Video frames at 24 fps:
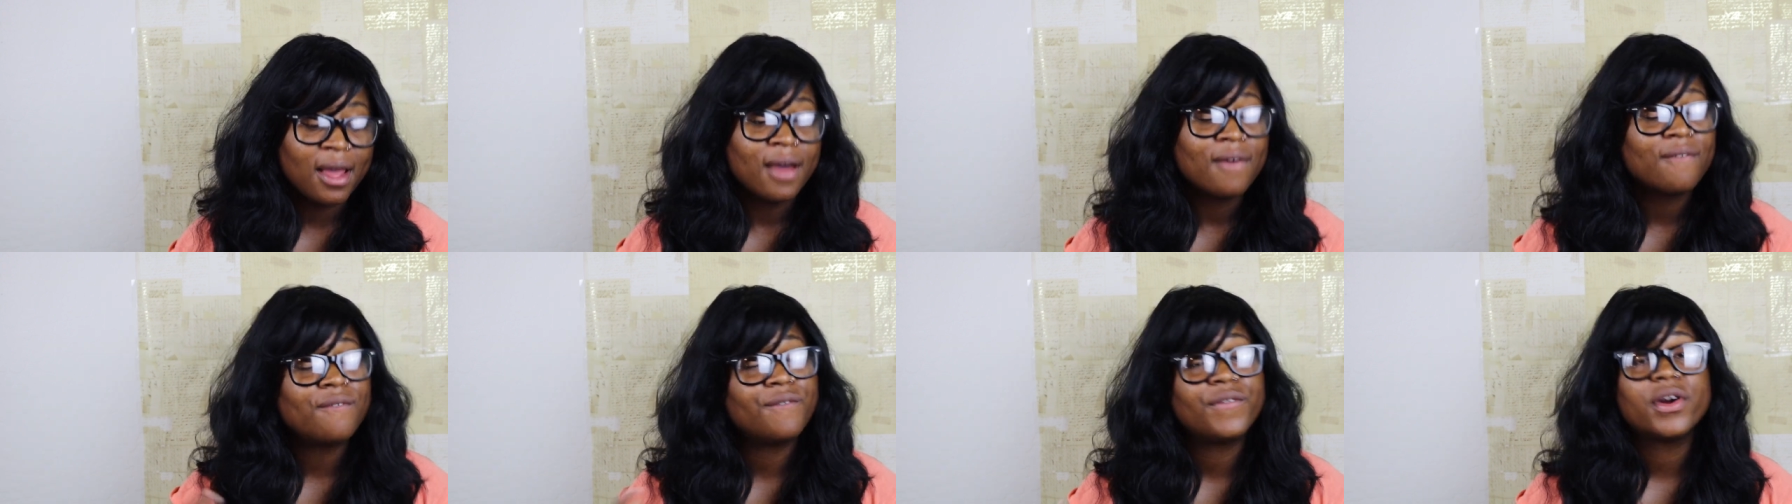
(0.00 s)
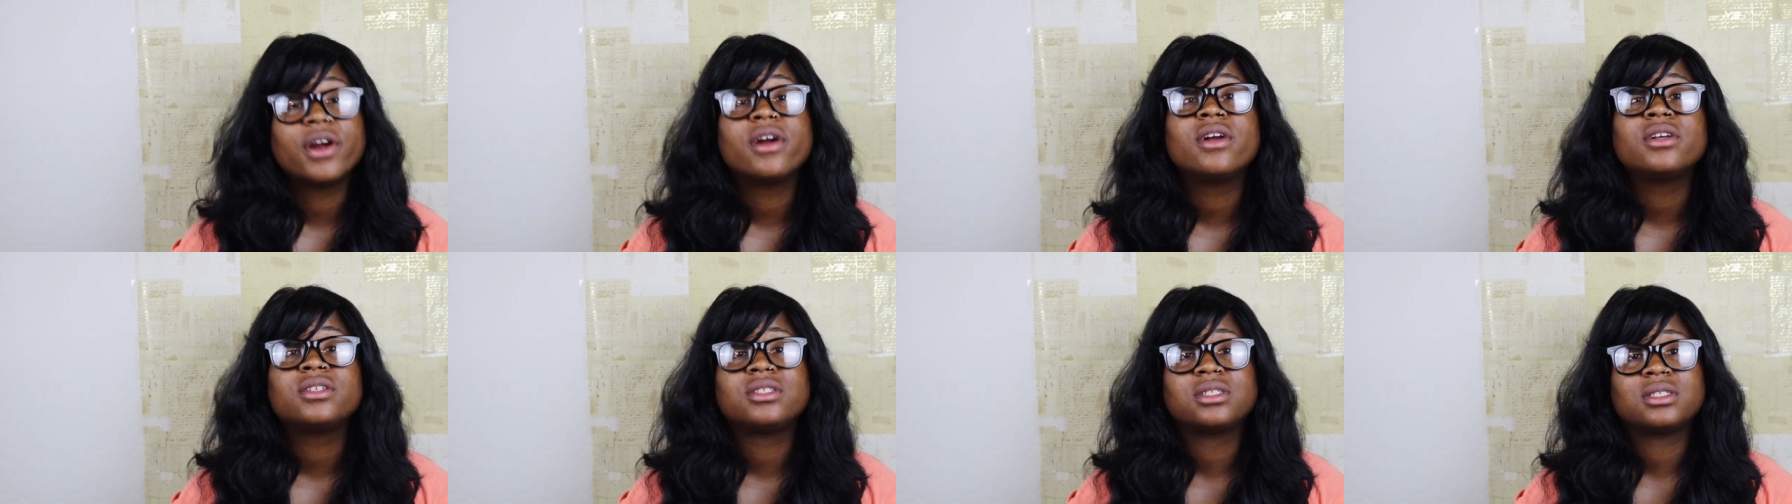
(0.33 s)

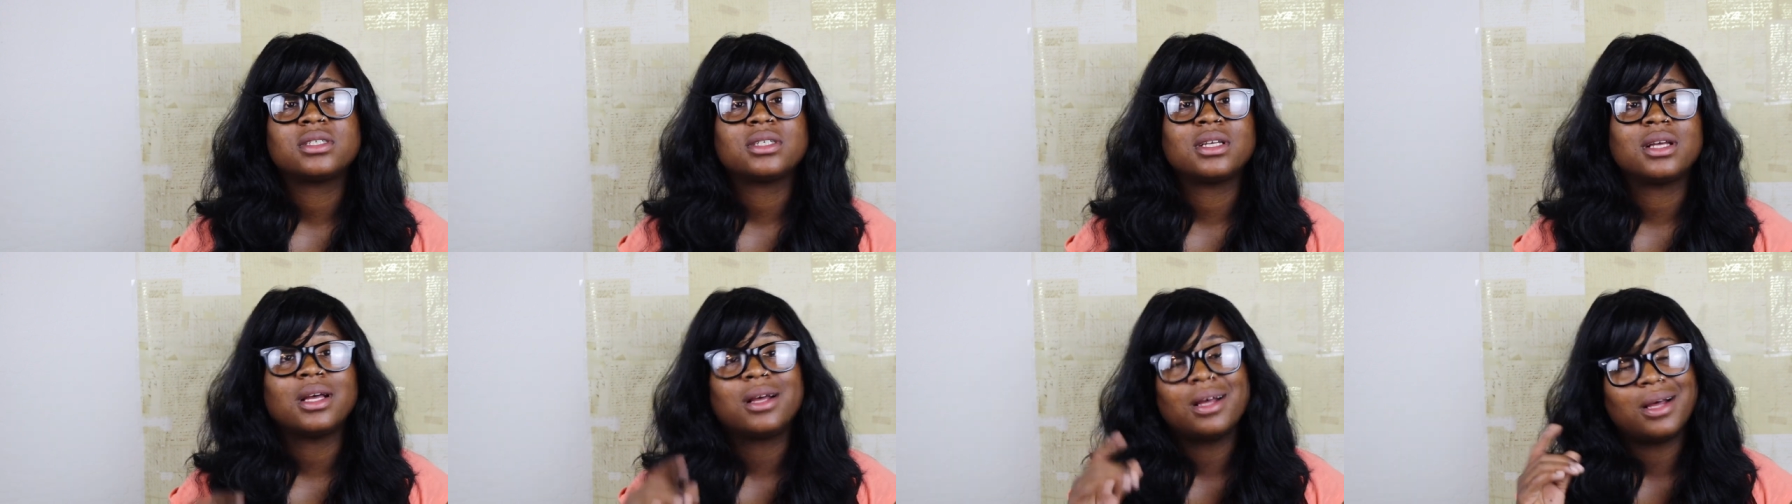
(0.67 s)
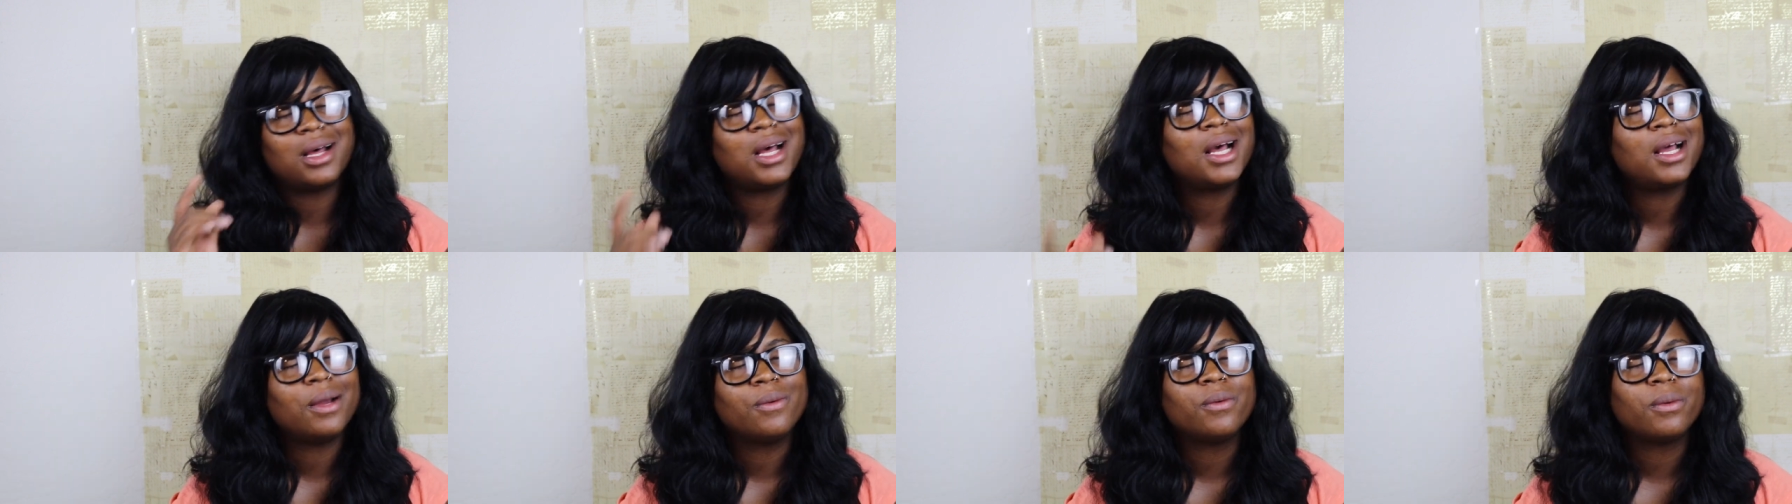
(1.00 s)
first,
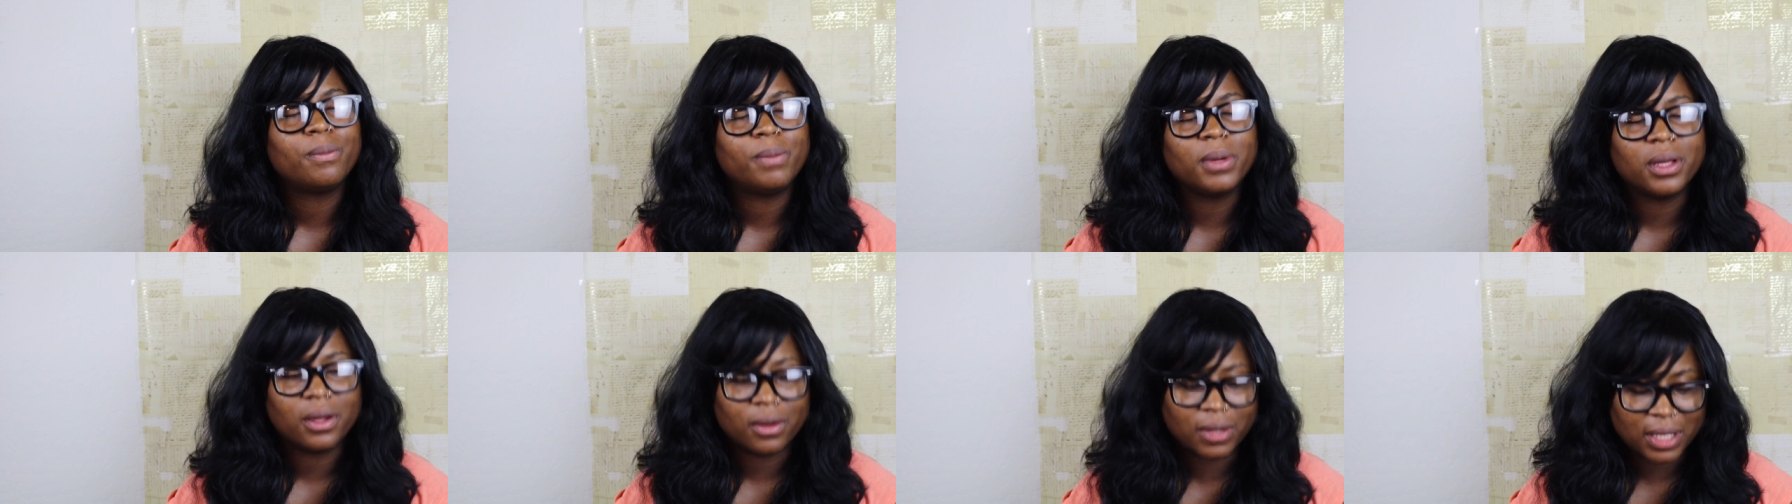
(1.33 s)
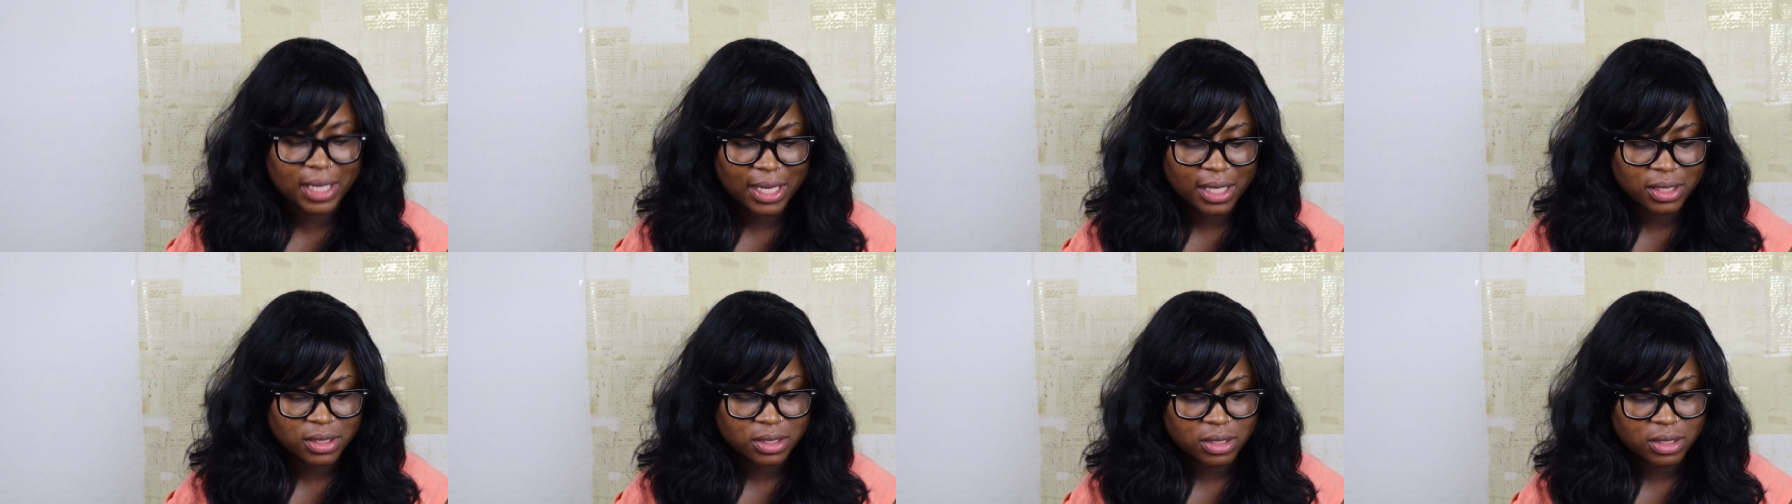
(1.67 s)
I will be okay.